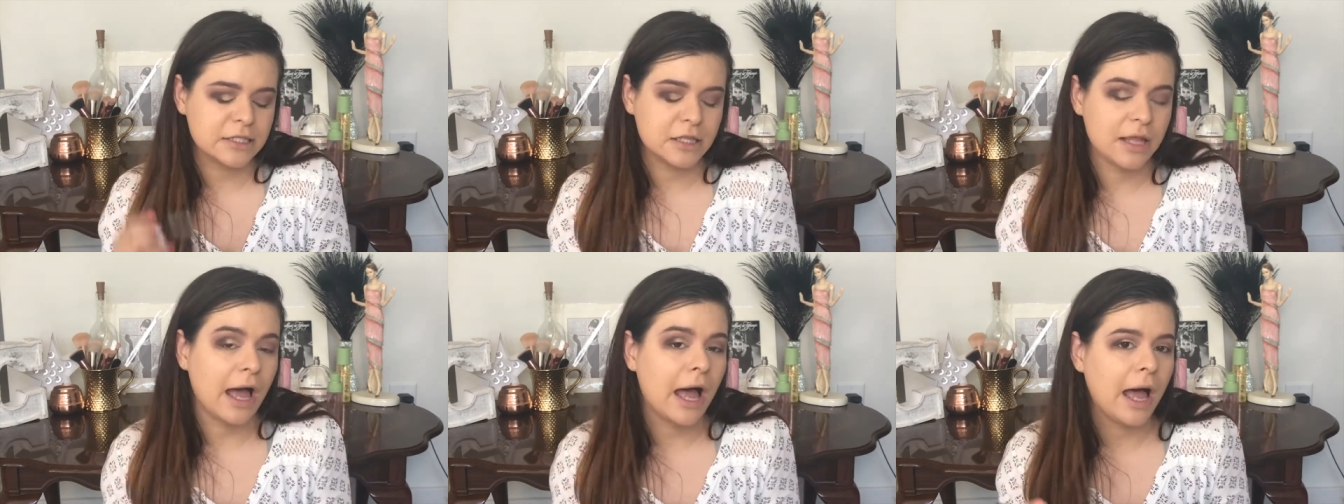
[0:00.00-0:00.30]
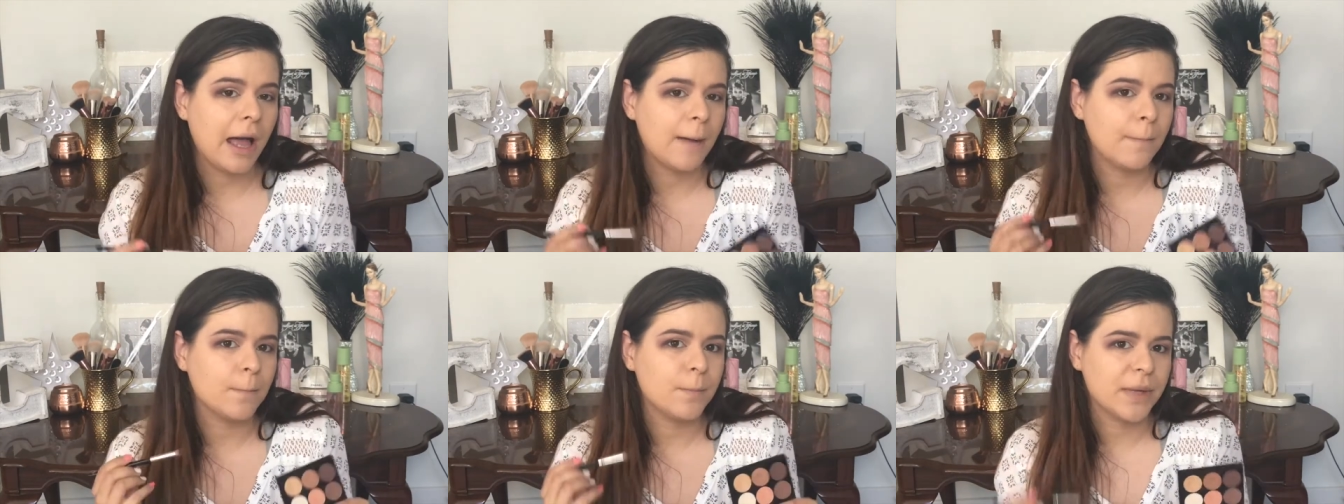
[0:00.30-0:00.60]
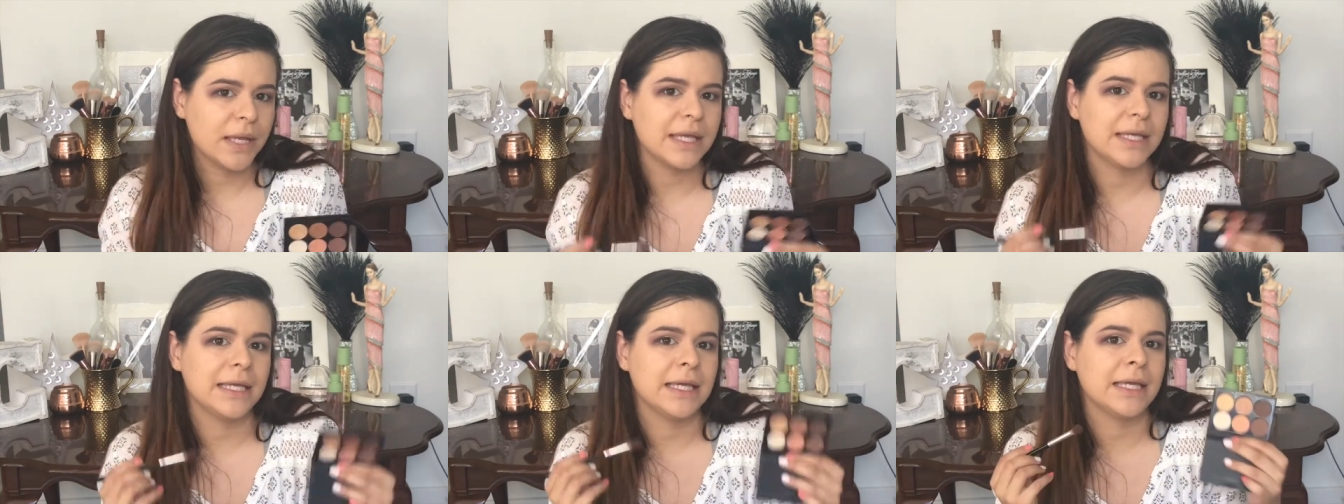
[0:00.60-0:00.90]
not
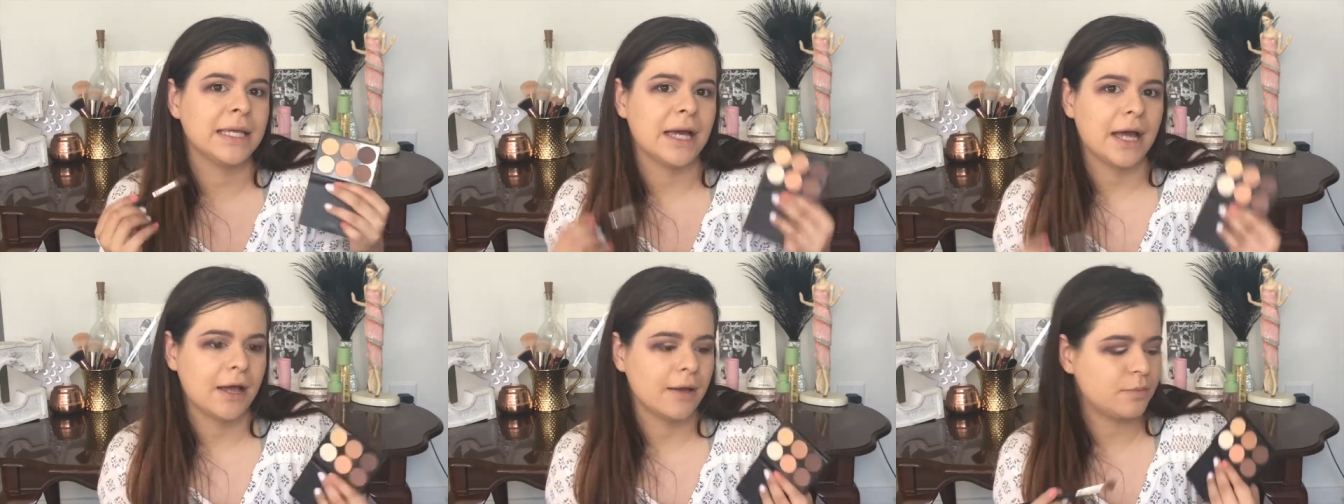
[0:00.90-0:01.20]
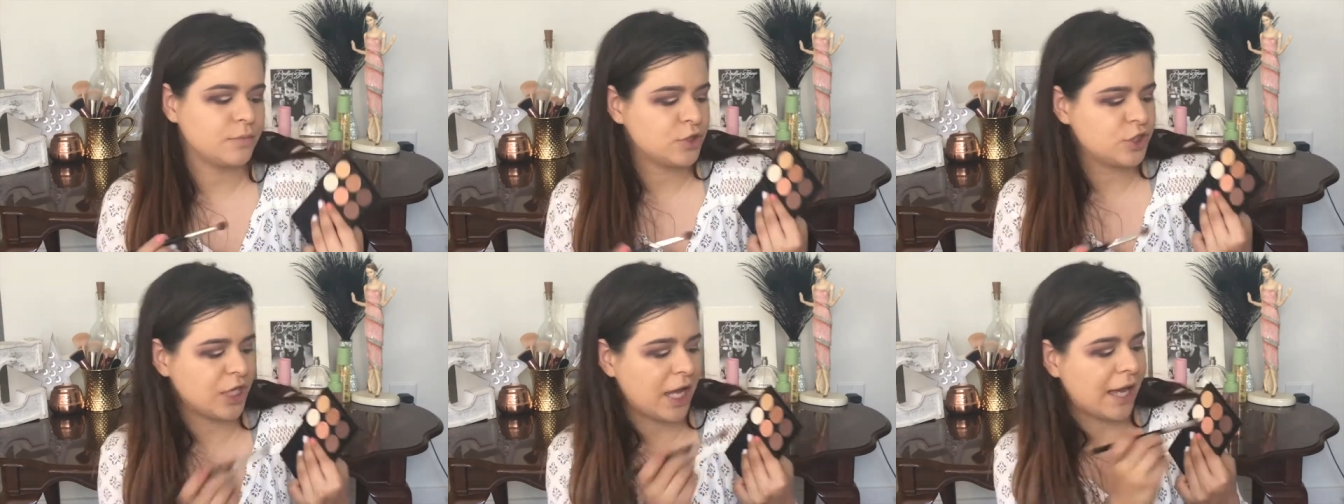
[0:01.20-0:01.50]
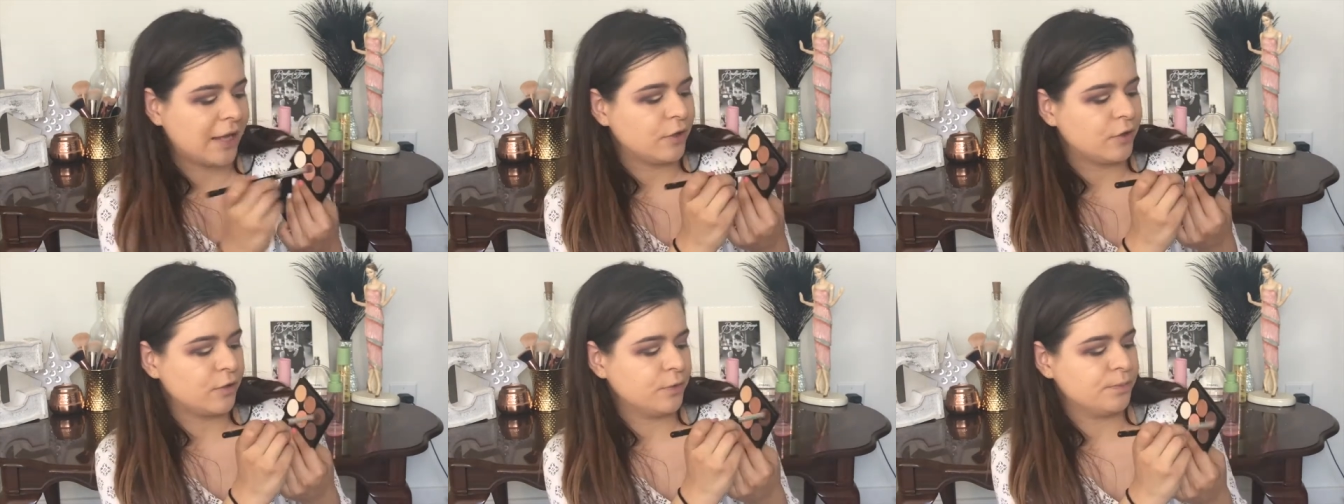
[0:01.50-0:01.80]
picking up
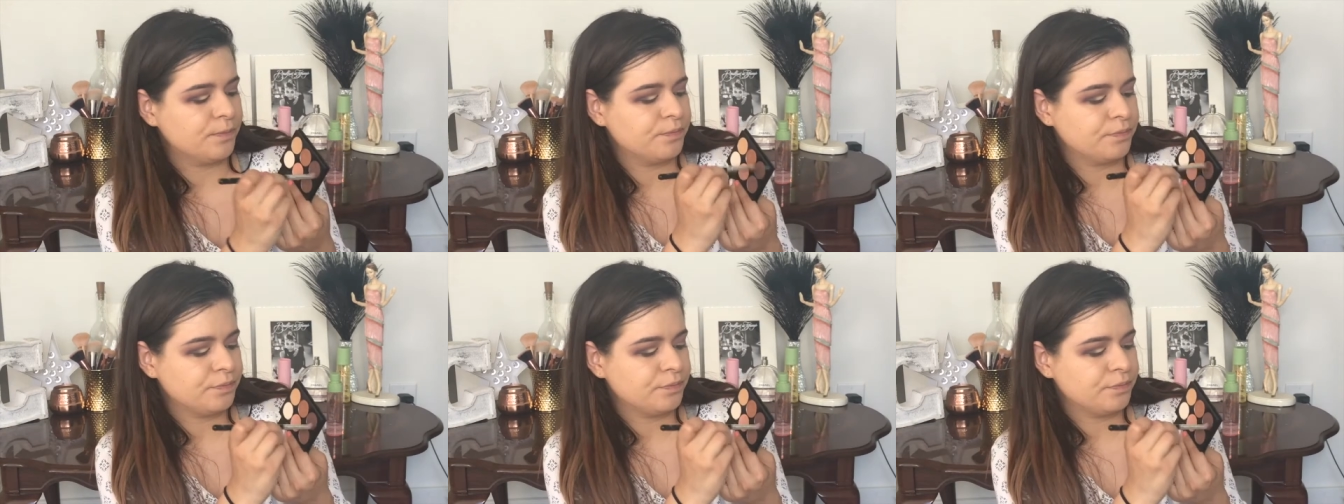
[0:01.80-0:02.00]
shadow.